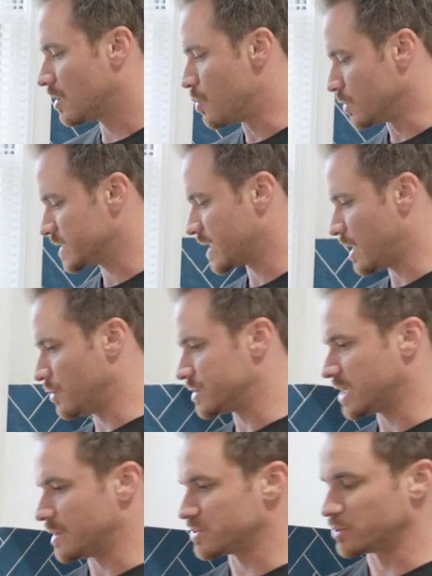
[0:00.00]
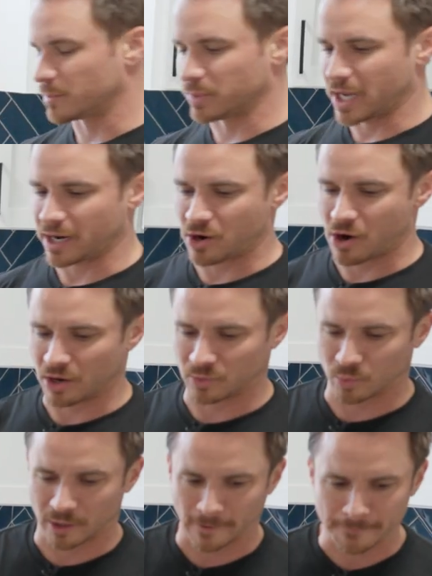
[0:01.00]
quartz countertops with the black
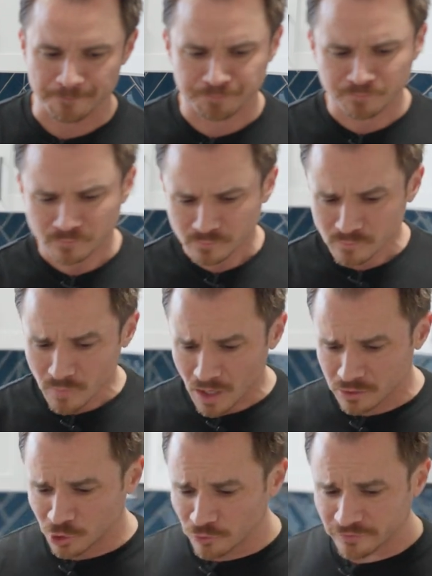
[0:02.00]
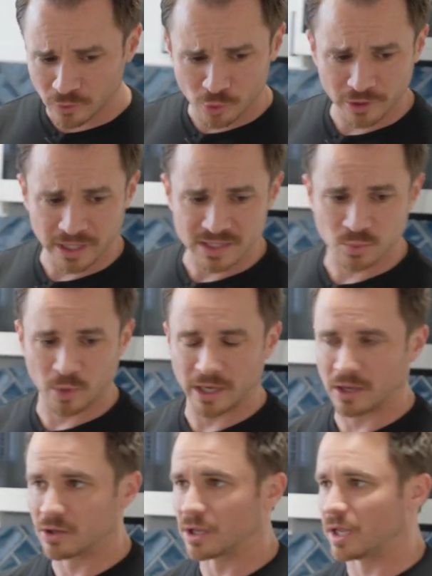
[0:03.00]
hardware. New flooring as
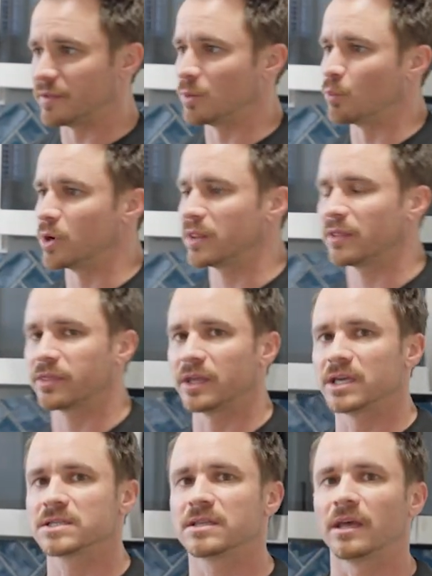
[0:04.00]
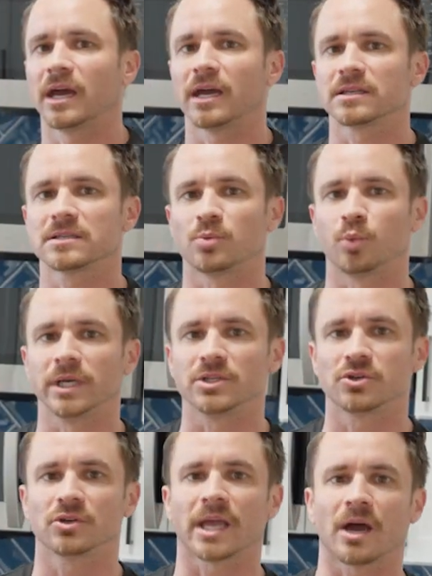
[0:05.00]
well. And then one of the things that we
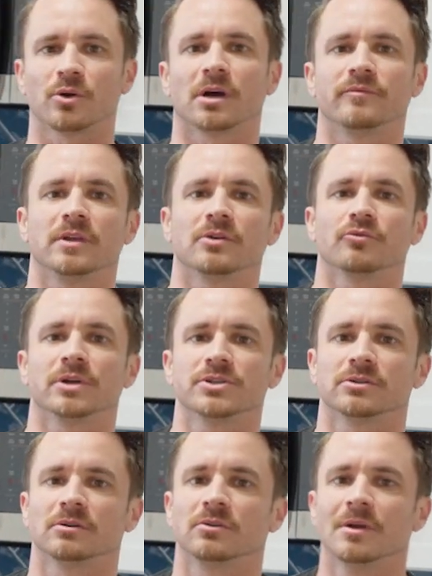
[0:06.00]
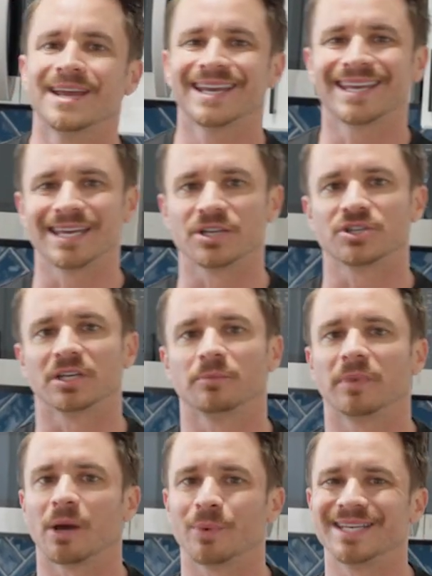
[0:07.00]
took out of the original
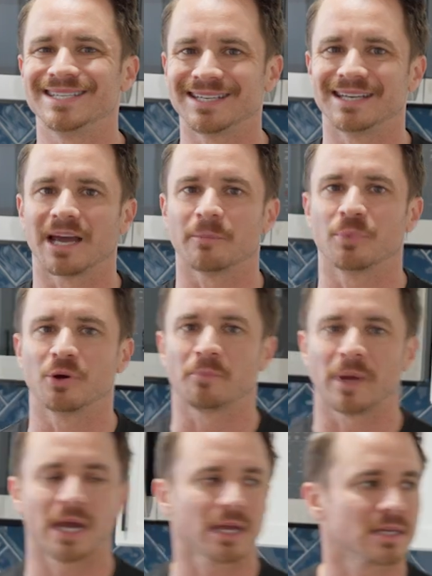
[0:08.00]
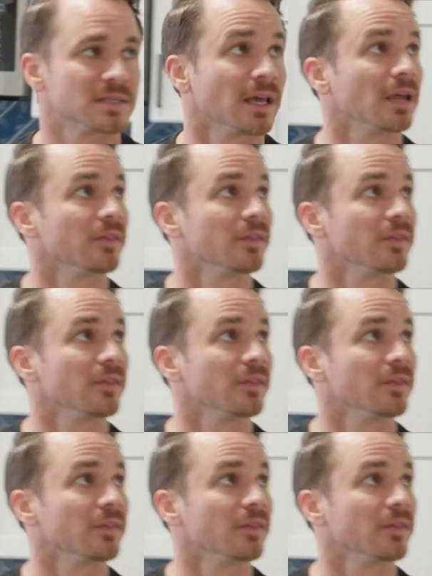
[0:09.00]
kitchen that we did not put back is